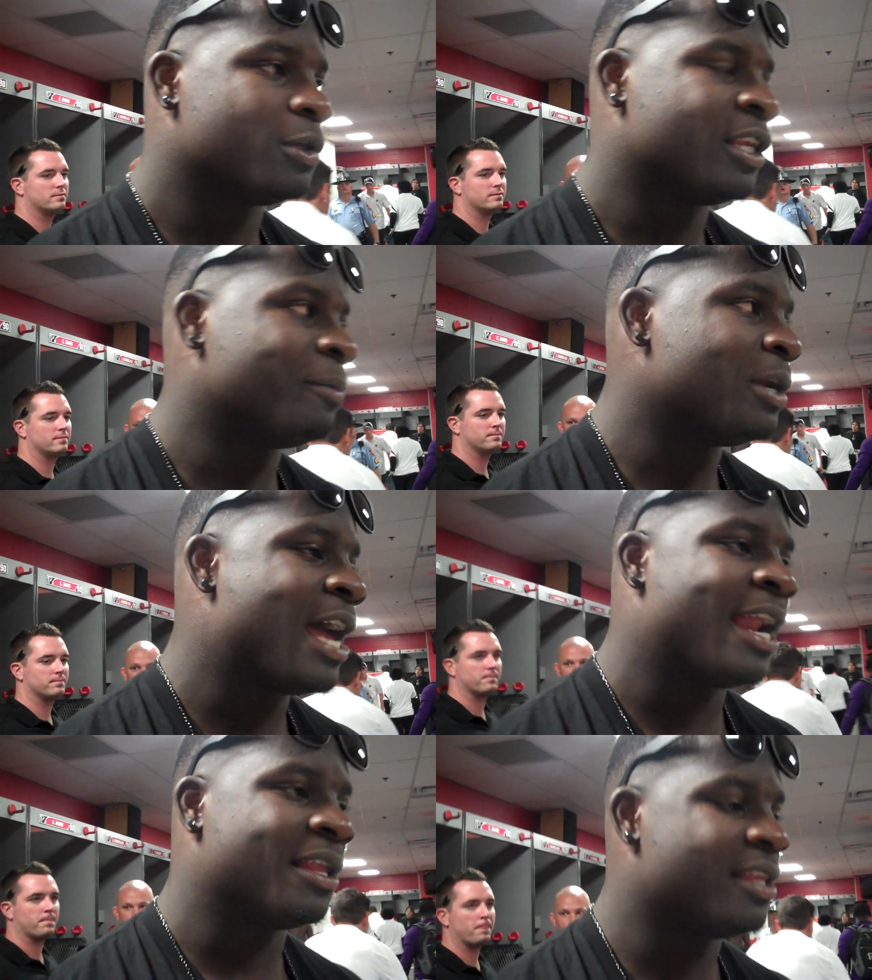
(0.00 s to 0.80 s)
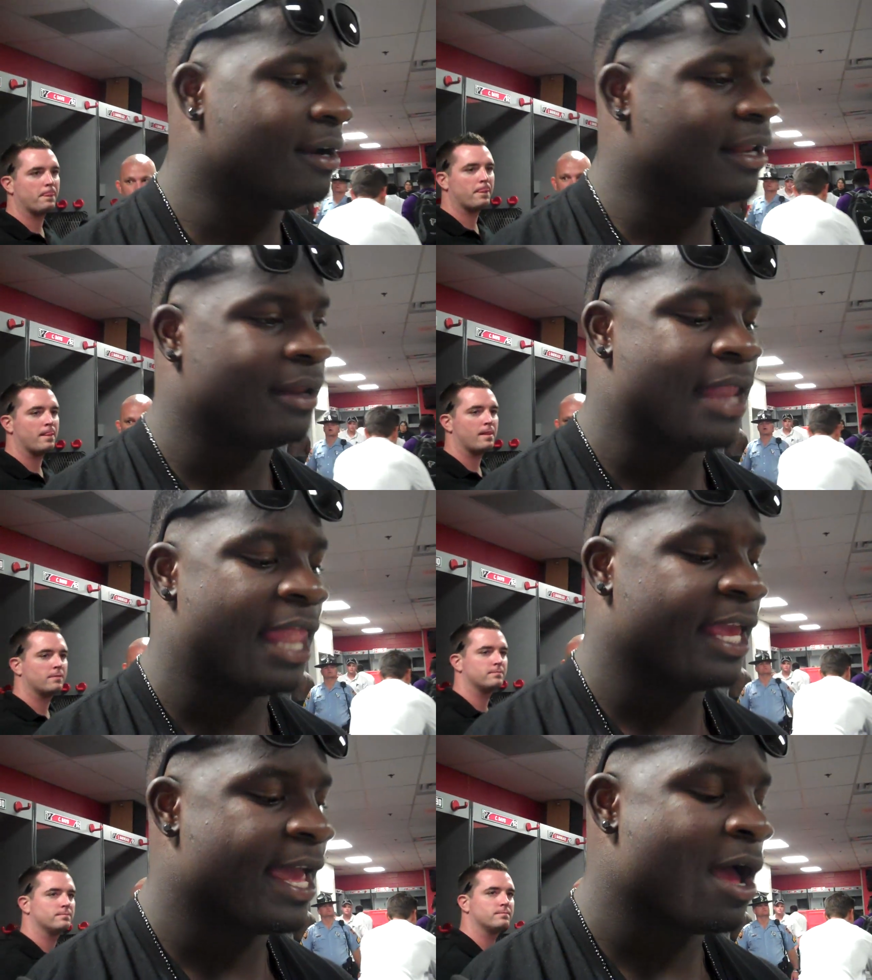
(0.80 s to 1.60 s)
Speaker 1: mm-hmm. one thing. We're not out there
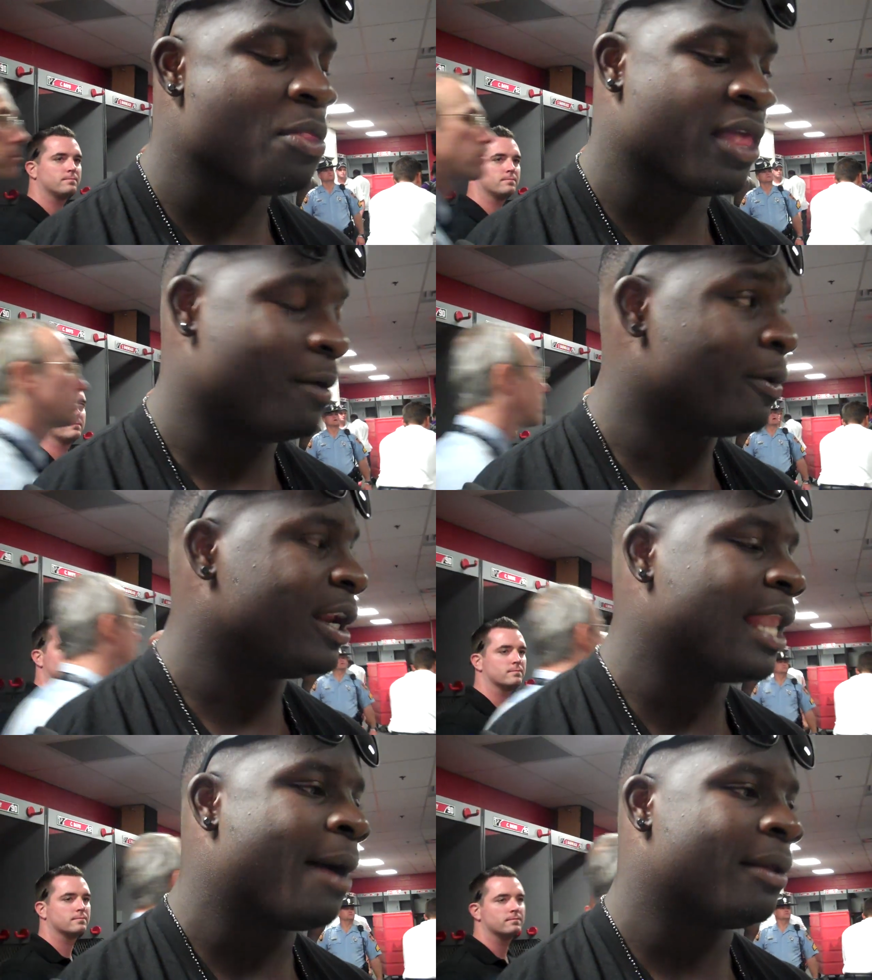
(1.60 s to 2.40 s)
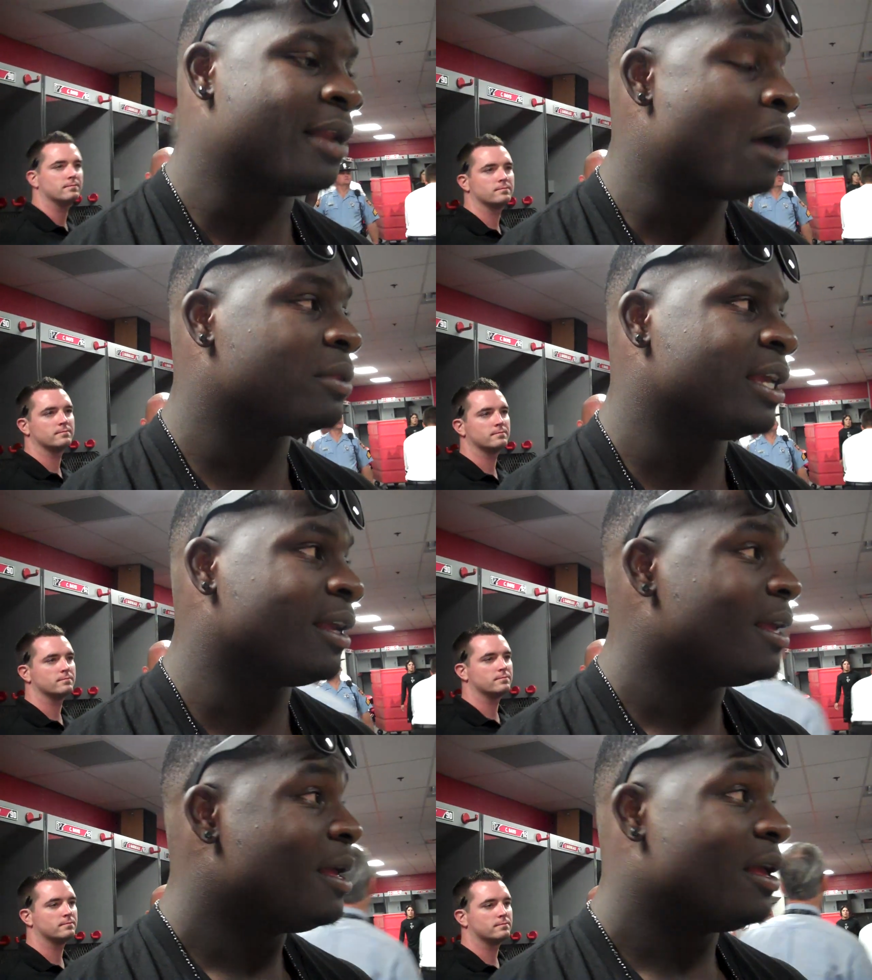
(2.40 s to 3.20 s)
lollygagging. I don't think one of the I don't
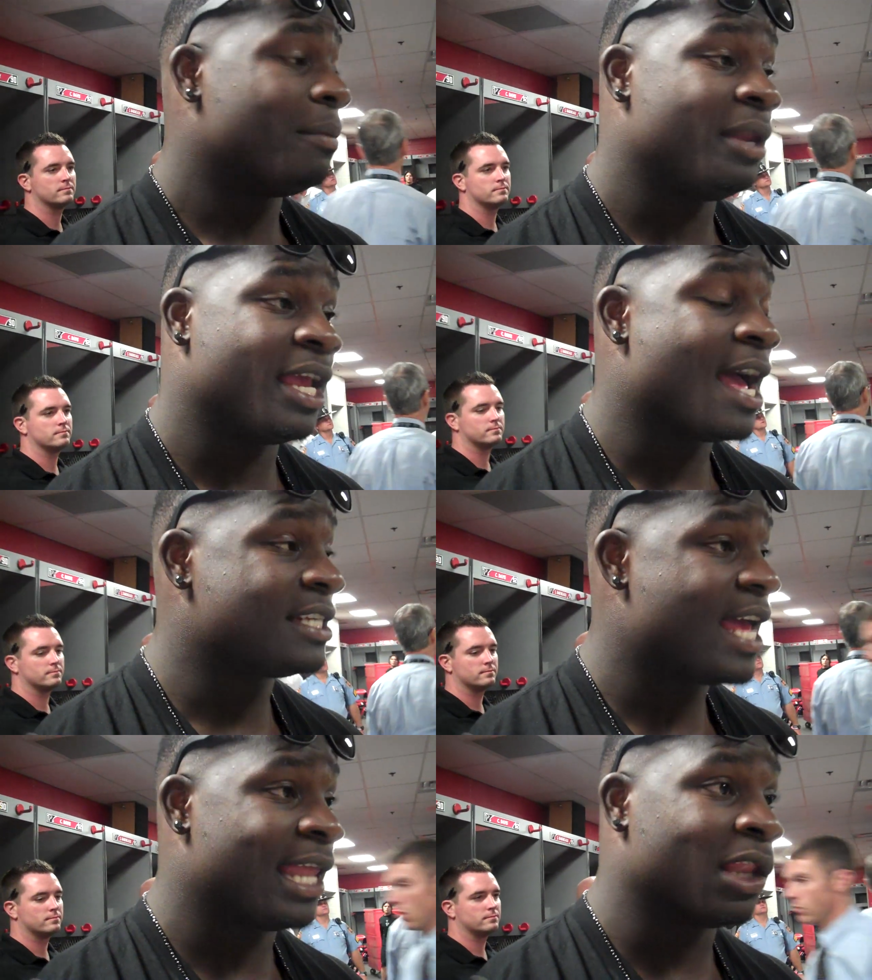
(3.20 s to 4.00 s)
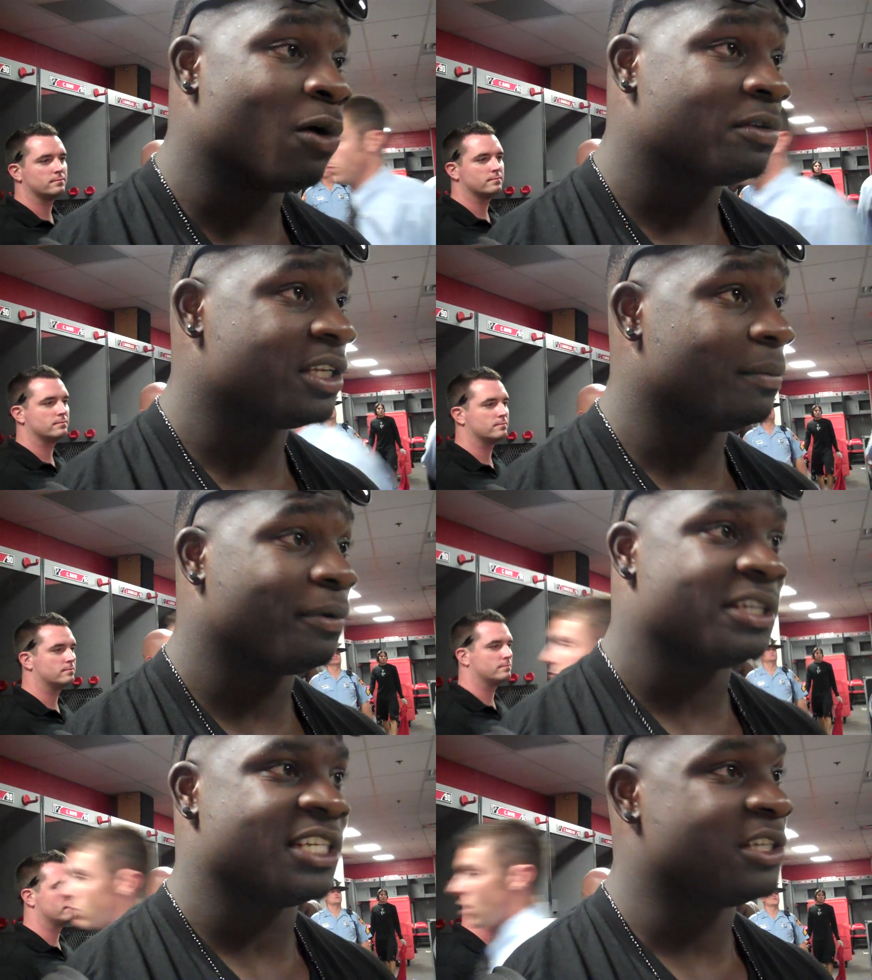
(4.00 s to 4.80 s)
think many guys had lopes in the
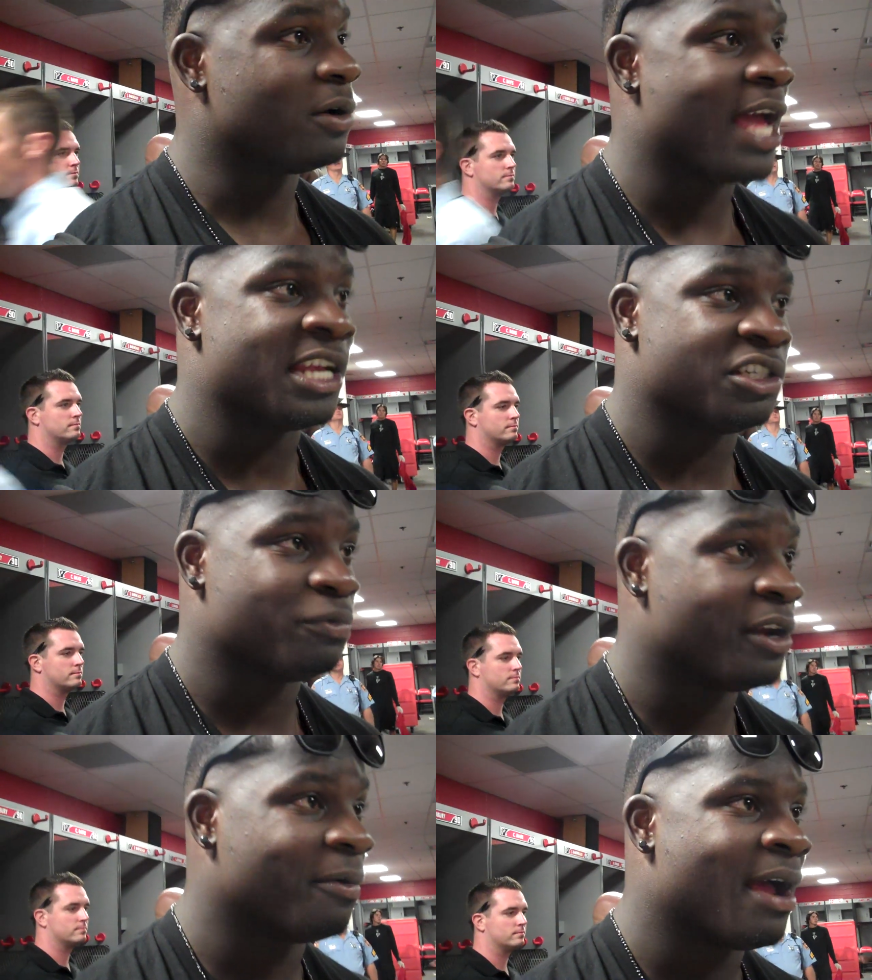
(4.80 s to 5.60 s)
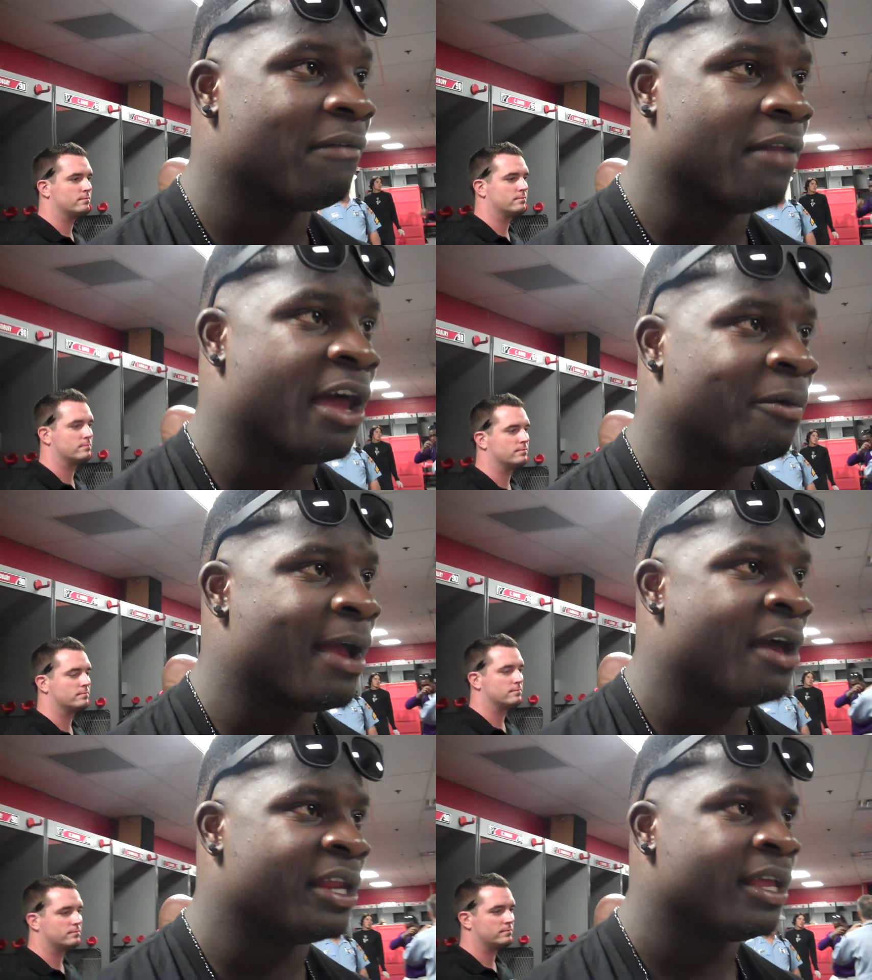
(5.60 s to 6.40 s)
preseason. Guys just mm-hmm. running around, flying
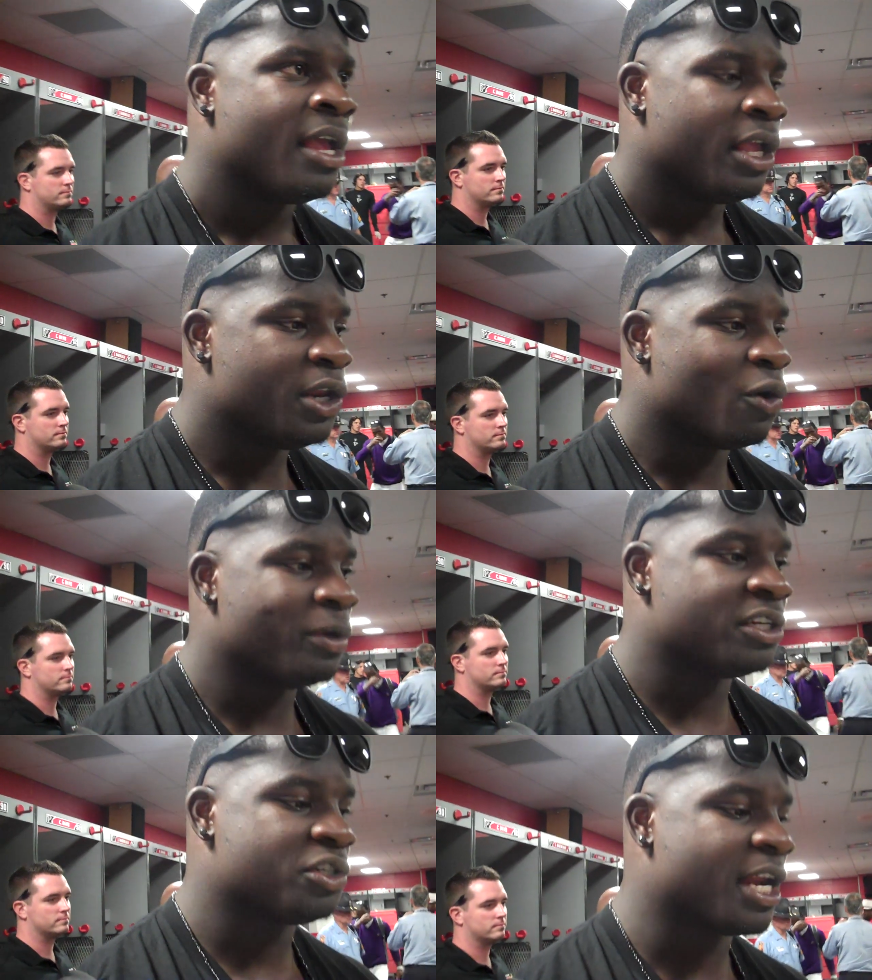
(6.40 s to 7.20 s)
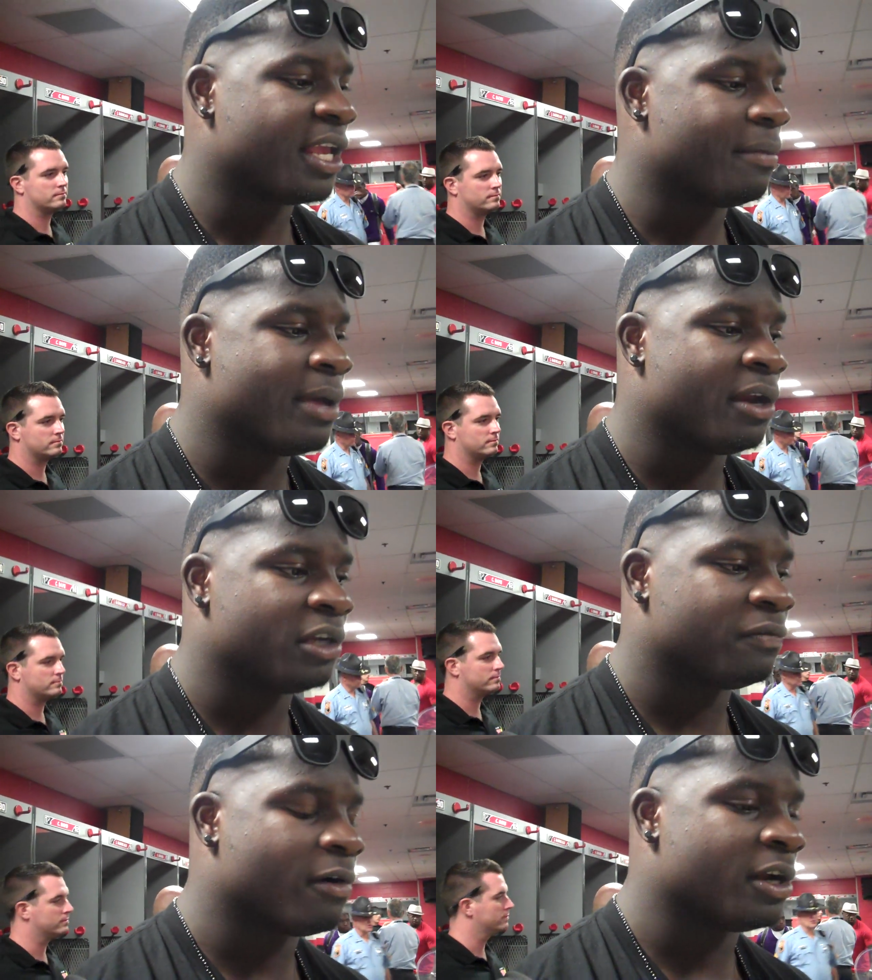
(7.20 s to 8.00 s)
around, and you know we just trying to get better
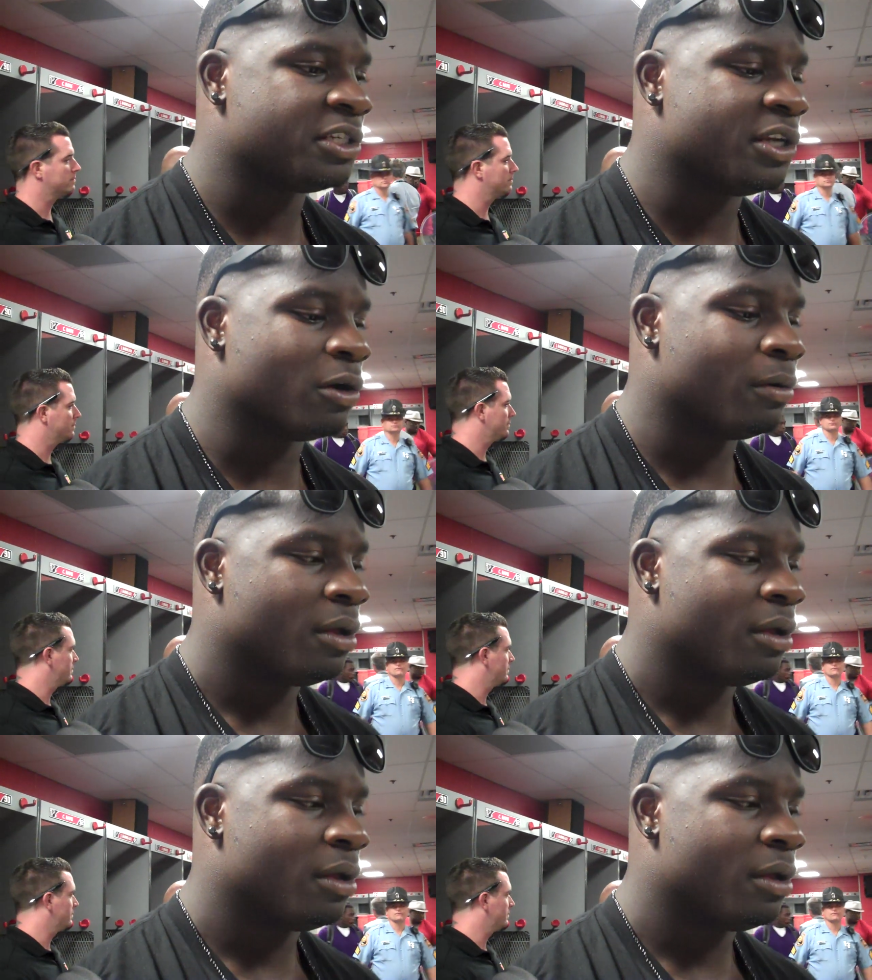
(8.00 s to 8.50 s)
as far as you know